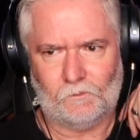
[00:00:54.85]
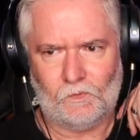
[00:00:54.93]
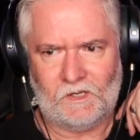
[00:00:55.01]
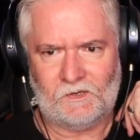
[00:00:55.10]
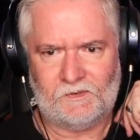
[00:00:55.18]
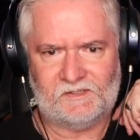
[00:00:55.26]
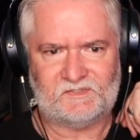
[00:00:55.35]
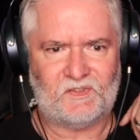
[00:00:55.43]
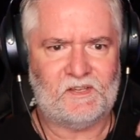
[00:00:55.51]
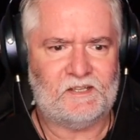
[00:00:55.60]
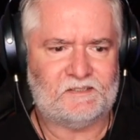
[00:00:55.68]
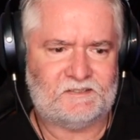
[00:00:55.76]
Where is
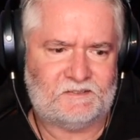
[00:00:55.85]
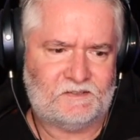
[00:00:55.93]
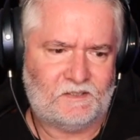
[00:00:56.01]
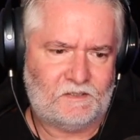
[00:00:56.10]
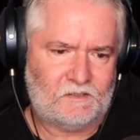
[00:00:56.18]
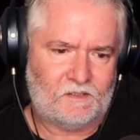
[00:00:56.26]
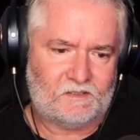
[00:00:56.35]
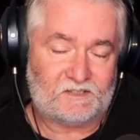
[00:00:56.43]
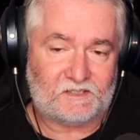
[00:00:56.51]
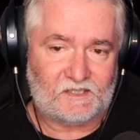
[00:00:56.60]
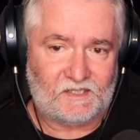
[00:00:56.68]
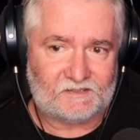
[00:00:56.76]
this?
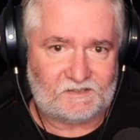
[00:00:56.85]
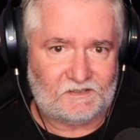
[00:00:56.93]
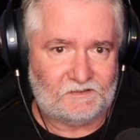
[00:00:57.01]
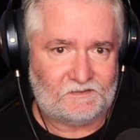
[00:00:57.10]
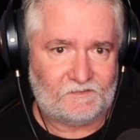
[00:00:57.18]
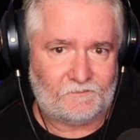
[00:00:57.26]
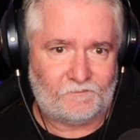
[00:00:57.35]
Jakarta.